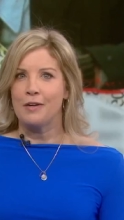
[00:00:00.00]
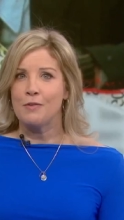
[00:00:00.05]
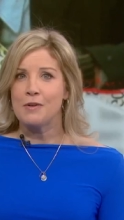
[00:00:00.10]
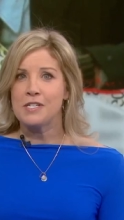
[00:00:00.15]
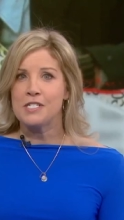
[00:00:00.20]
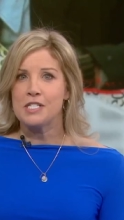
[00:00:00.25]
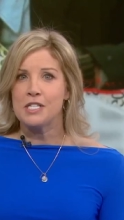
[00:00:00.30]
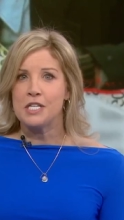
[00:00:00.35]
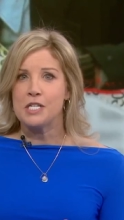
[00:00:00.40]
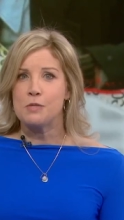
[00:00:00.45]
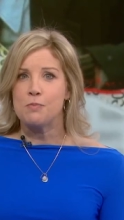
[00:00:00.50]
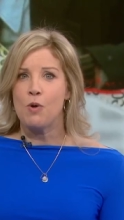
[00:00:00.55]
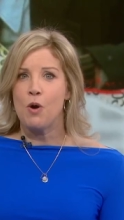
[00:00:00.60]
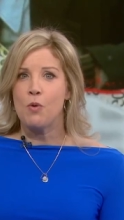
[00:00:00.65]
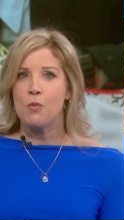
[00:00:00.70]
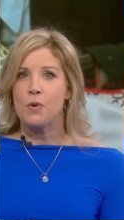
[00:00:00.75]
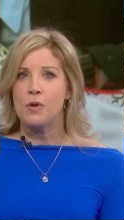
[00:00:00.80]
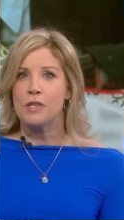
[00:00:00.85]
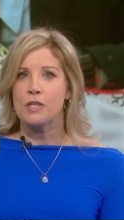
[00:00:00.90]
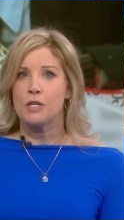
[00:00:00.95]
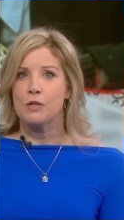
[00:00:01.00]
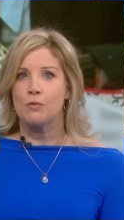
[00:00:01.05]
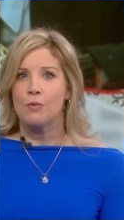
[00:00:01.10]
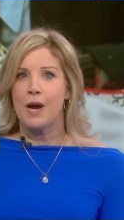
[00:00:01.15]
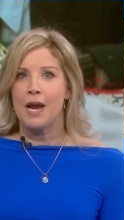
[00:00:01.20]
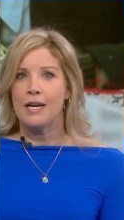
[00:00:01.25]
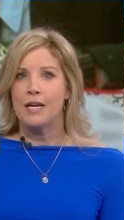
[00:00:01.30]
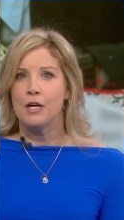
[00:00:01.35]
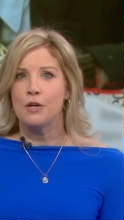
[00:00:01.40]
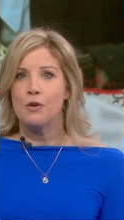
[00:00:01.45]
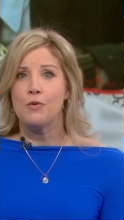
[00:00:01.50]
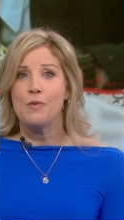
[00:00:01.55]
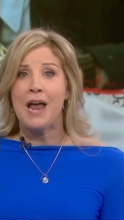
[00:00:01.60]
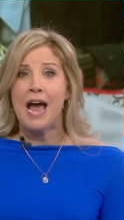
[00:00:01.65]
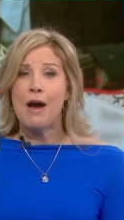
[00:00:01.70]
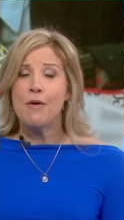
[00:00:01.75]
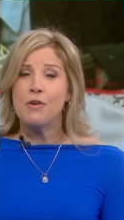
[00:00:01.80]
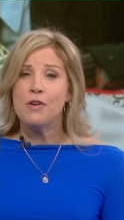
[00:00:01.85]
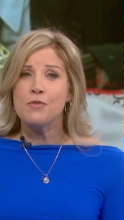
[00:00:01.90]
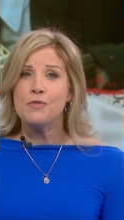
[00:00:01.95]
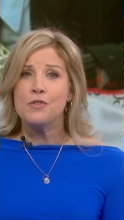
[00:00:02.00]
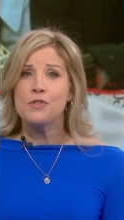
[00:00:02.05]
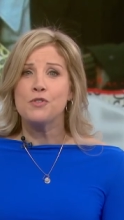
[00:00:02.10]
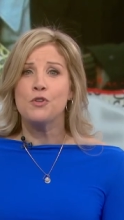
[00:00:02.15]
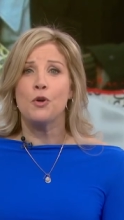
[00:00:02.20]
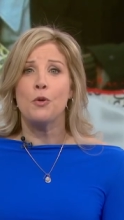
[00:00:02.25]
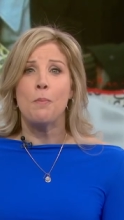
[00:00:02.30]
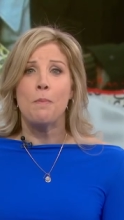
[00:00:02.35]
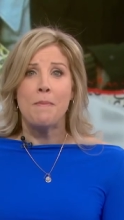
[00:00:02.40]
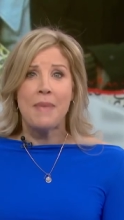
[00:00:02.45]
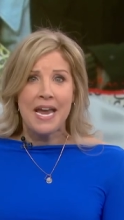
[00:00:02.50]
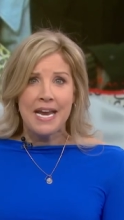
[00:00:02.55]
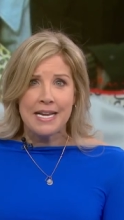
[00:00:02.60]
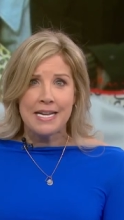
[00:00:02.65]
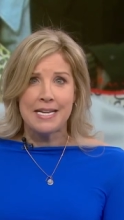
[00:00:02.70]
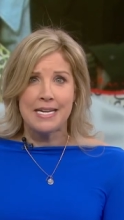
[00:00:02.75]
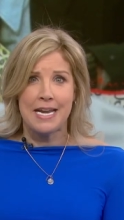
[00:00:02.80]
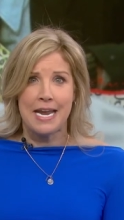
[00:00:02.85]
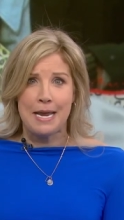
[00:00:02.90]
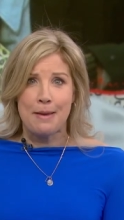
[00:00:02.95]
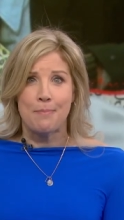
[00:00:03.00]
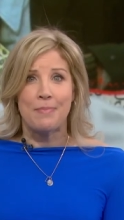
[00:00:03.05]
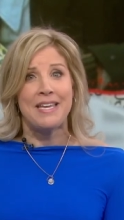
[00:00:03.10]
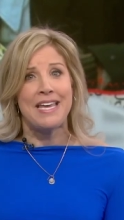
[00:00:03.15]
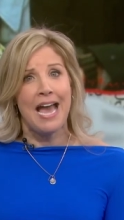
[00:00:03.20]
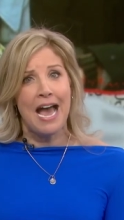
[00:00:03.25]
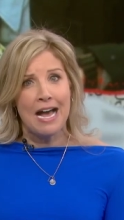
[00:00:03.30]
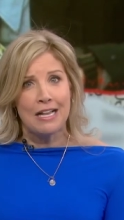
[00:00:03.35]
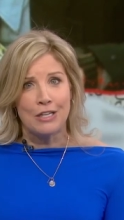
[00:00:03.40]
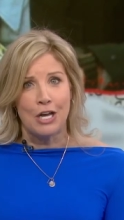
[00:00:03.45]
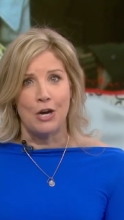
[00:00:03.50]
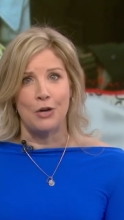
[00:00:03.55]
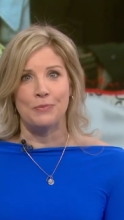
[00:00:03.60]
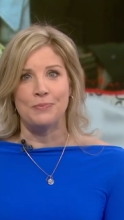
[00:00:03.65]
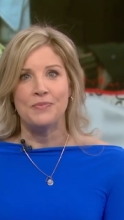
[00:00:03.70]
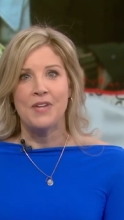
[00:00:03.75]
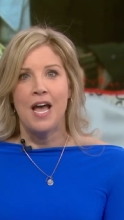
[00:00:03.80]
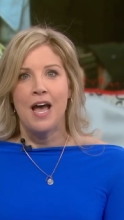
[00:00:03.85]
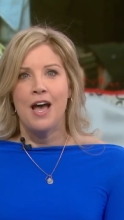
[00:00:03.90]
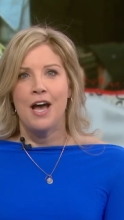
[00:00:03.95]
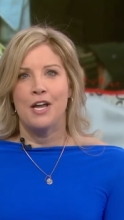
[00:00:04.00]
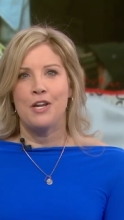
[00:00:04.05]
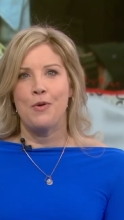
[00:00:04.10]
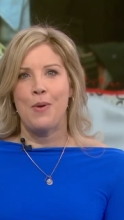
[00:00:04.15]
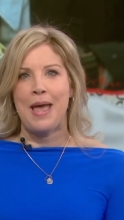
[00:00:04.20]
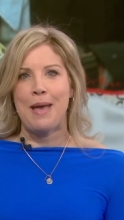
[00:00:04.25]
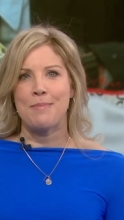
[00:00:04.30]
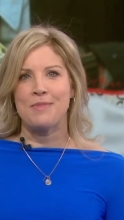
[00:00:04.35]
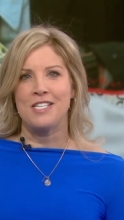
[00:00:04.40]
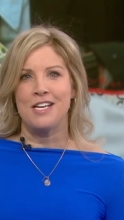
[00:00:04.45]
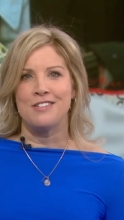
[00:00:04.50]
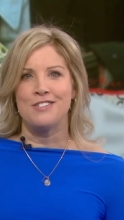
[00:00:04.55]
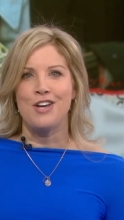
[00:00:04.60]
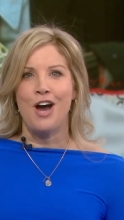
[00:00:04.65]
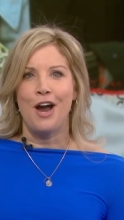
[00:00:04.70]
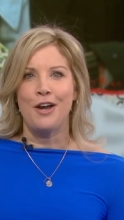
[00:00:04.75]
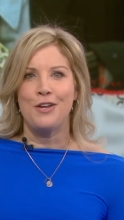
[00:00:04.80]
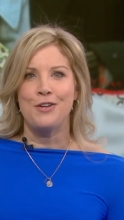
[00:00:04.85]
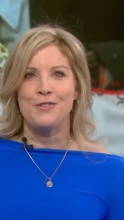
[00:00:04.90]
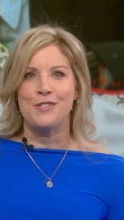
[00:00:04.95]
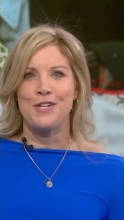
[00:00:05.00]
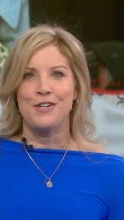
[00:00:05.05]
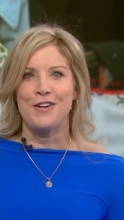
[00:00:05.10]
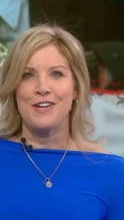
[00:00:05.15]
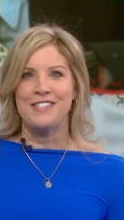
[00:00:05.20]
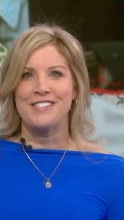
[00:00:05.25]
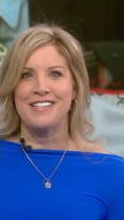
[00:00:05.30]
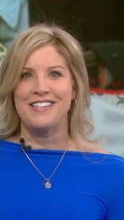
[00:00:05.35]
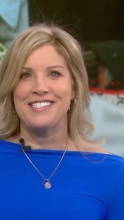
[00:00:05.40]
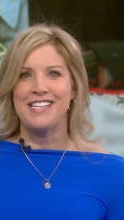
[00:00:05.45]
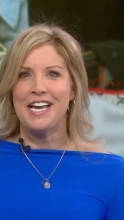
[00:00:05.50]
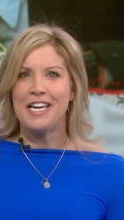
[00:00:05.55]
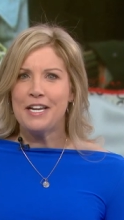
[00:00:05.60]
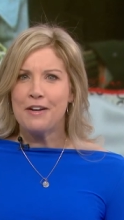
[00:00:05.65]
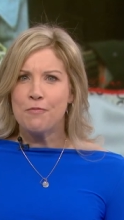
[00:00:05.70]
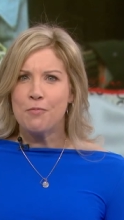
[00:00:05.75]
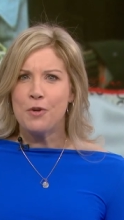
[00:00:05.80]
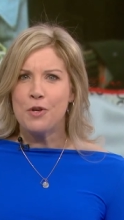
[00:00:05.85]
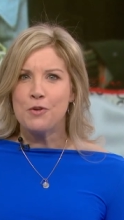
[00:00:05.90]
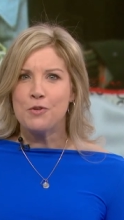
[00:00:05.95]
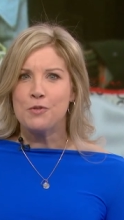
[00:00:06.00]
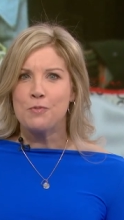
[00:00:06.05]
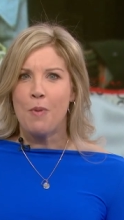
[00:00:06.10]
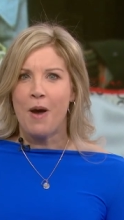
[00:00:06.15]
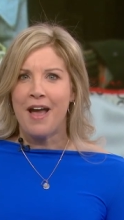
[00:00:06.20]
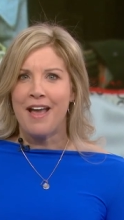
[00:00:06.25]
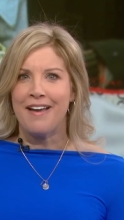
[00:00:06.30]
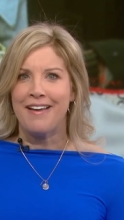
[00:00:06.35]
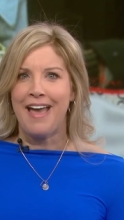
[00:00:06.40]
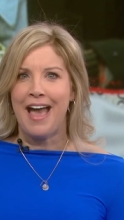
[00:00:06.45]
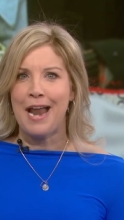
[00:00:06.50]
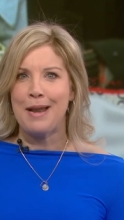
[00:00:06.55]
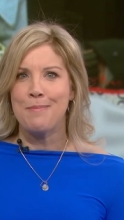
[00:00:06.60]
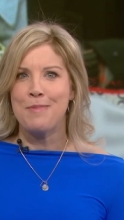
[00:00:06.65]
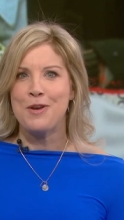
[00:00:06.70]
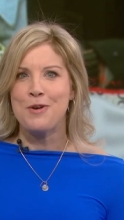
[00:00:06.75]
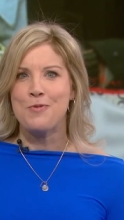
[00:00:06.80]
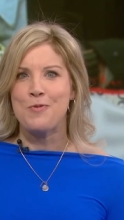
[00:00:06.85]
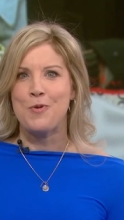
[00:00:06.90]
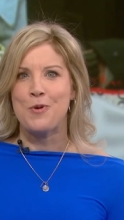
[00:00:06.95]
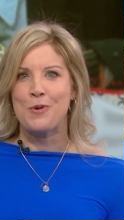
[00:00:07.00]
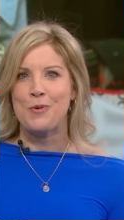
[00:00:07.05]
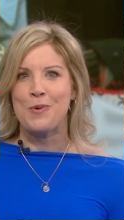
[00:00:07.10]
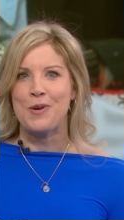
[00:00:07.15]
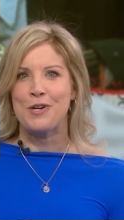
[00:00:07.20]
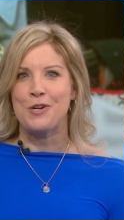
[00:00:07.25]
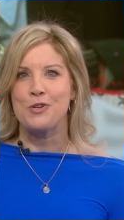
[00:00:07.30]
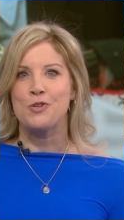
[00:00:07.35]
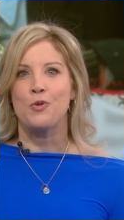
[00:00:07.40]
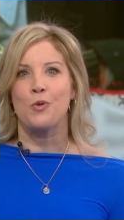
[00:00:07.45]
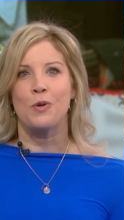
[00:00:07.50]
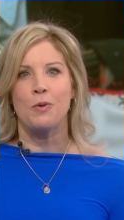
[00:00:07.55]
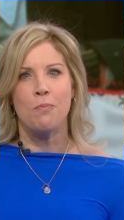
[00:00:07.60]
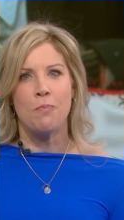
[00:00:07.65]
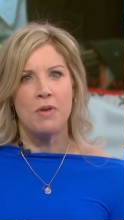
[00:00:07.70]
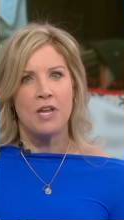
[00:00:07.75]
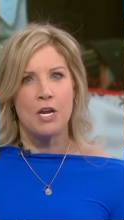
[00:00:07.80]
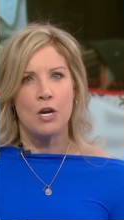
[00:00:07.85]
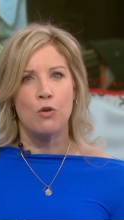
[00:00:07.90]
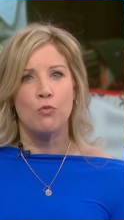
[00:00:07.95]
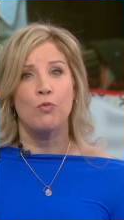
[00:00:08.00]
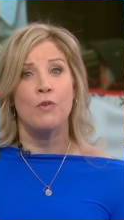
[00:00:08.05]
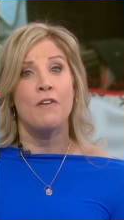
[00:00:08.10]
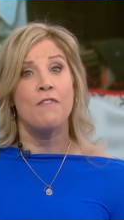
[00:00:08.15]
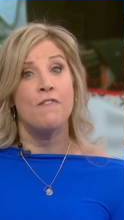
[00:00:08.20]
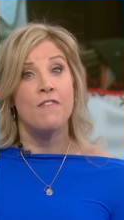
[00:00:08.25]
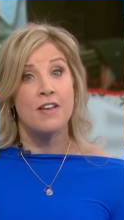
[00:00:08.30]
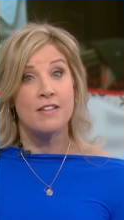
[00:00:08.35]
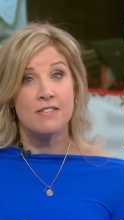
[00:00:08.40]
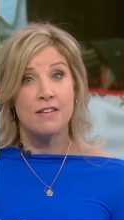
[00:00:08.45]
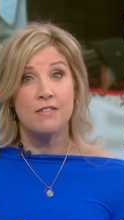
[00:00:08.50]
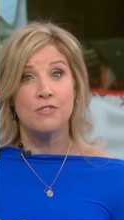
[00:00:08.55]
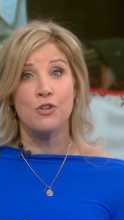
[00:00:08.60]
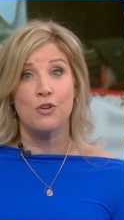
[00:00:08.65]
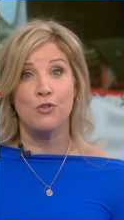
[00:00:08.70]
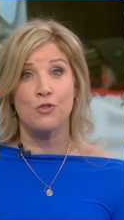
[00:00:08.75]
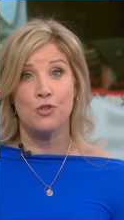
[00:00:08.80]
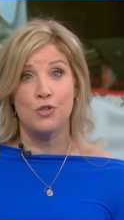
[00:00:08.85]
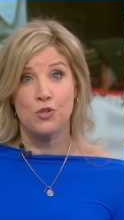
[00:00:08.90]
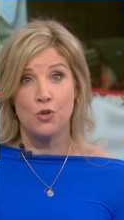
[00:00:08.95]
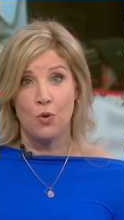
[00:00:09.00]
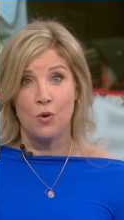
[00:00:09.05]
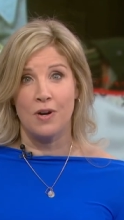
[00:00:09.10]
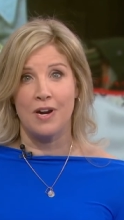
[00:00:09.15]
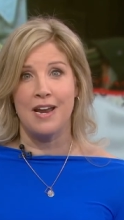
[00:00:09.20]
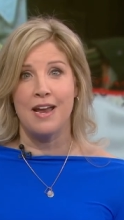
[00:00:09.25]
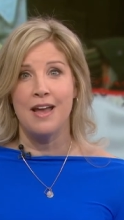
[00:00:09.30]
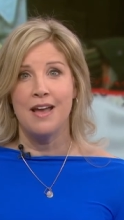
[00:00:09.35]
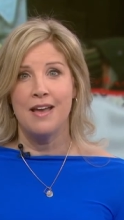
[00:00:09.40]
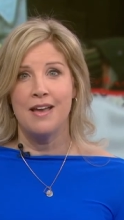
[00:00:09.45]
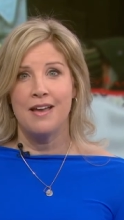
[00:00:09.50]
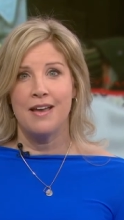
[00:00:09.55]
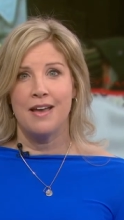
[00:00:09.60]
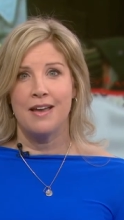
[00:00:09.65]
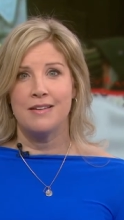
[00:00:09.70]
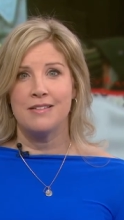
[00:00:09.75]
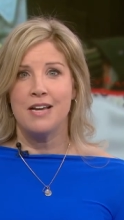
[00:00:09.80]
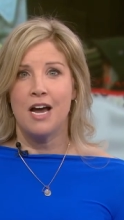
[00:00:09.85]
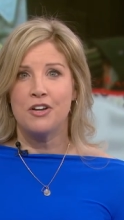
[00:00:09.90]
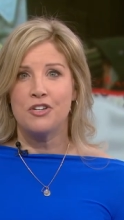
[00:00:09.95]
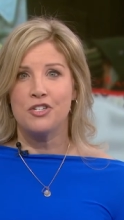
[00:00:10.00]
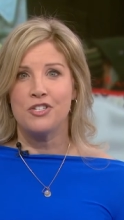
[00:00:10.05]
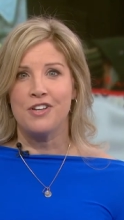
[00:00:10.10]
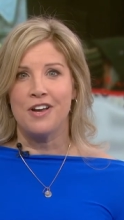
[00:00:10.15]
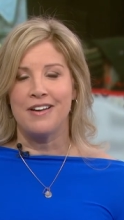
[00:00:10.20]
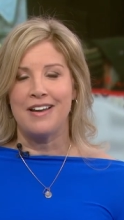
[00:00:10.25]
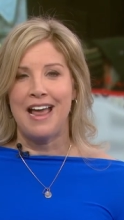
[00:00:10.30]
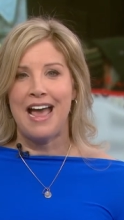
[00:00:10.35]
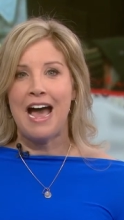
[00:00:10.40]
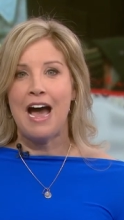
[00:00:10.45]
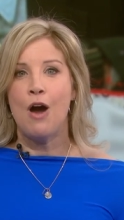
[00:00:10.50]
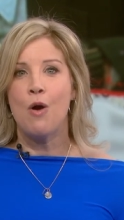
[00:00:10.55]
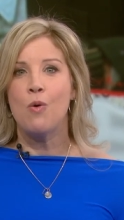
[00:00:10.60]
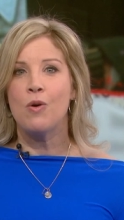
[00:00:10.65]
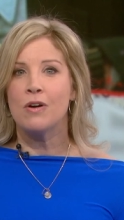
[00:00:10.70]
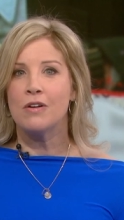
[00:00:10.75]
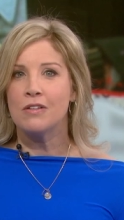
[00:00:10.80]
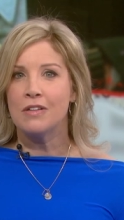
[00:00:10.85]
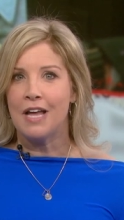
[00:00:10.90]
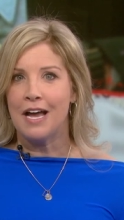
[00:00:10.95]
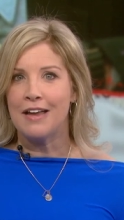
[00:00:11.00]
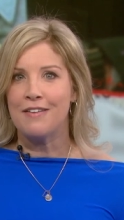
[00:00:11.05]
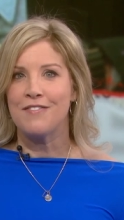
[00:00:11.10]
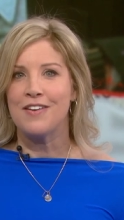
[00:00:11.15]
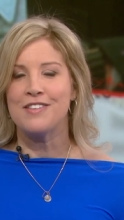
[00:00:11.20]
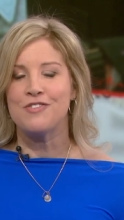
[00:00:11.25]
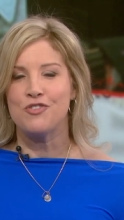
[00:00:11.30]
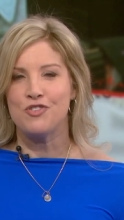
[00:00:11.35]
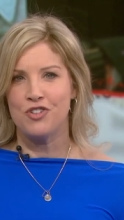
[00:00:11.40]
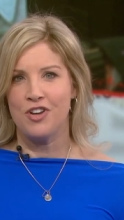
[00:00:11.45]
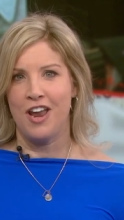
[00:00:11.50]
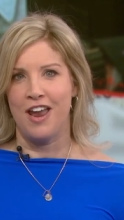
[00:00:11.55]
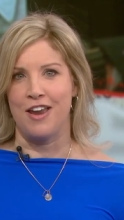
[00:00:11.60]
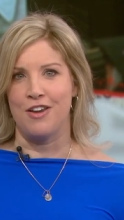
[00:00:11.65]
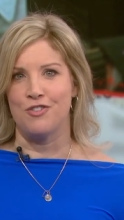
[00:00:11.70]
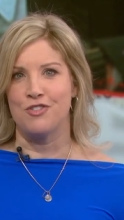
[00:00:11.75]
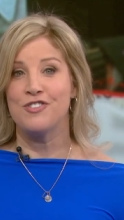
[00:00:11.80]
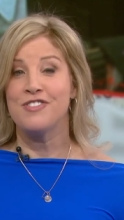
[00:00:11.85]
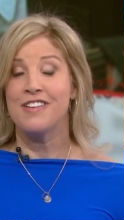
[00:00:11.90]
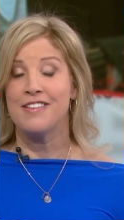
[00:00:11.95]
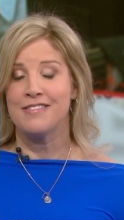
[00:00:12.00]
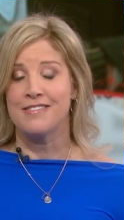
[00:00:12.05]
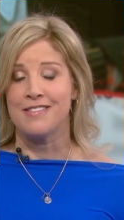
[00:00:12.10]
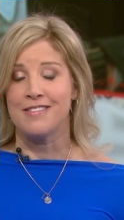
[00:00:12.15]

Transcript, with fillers: recently spoke with Lorena, who now uses her maiden name, Gallo. A new Amazon docuseries, executive produced by Academy Award winner Jordan Peele, revisits her story and touches on how her life has changed since